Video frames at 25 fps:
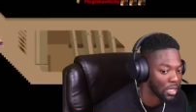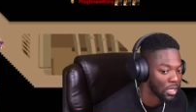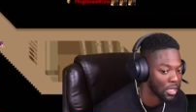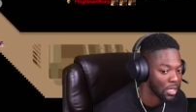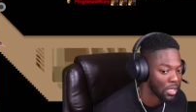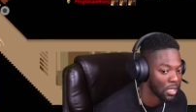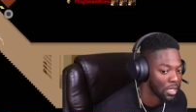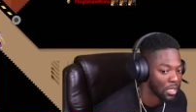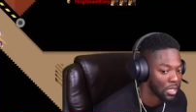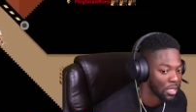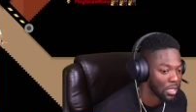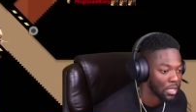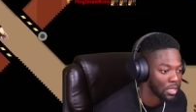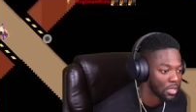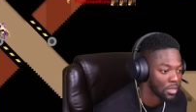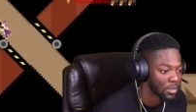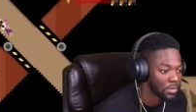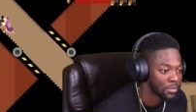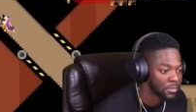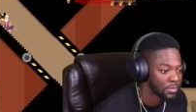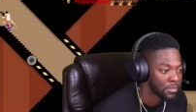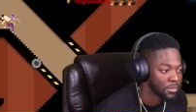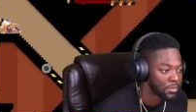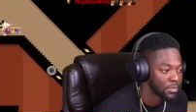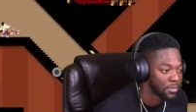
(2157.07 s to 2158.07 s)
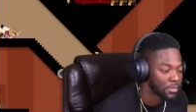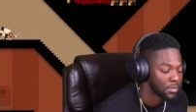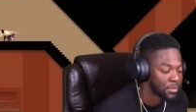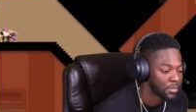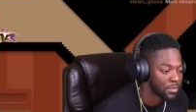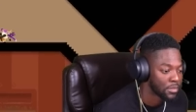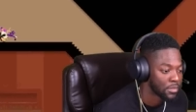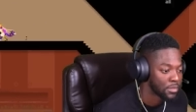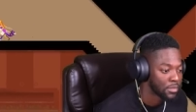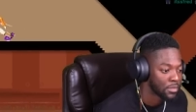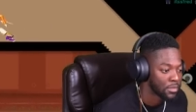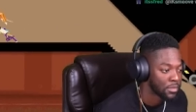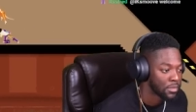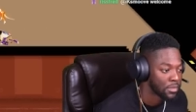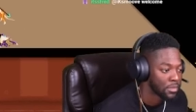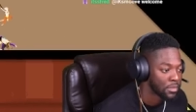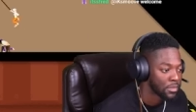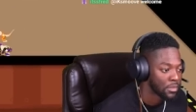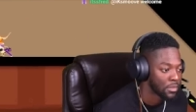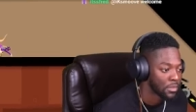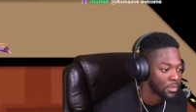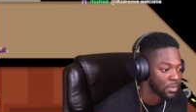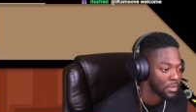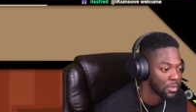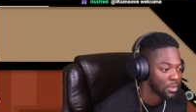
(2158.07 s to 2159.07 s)
You jump, bitch.
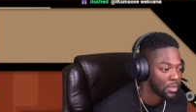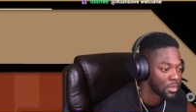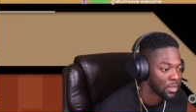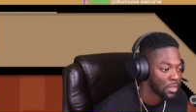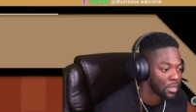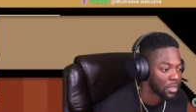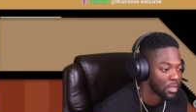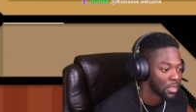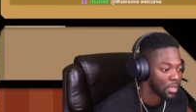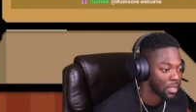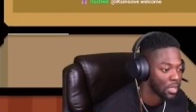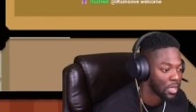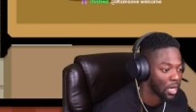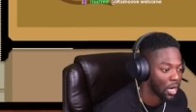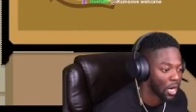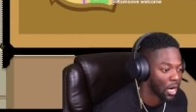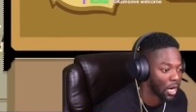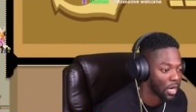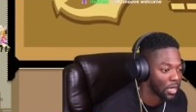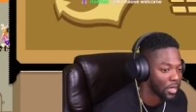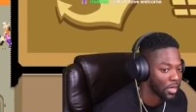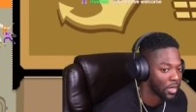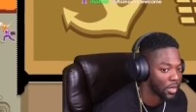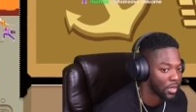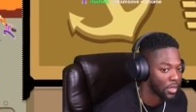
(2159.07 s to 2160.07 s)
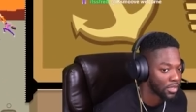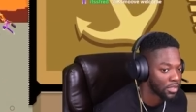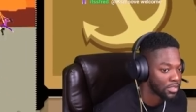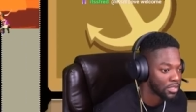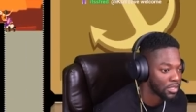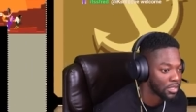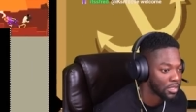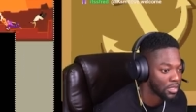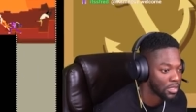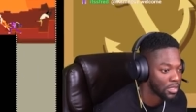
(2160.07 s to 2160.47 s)
Alright, there it is.